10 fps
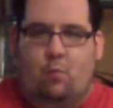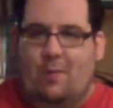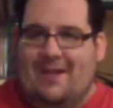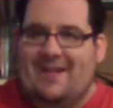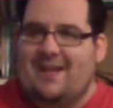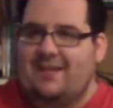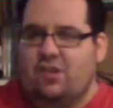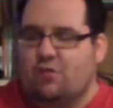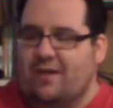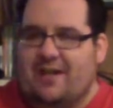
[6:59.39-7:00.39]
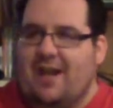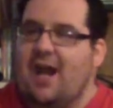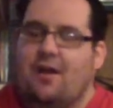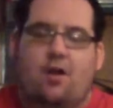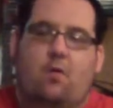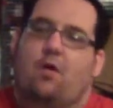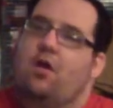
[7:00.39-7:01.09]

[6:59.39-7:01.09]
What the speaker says: witty Toru Yano,